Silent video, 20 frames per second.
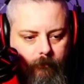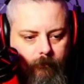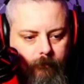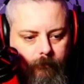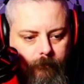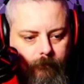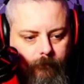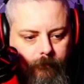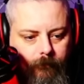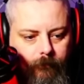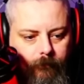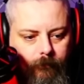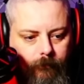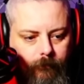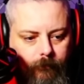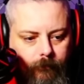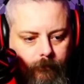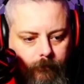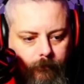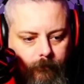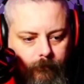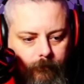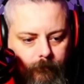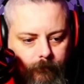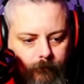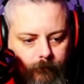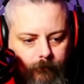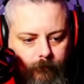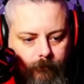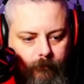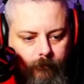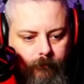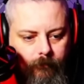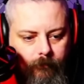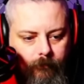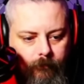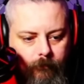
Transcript: [no speech]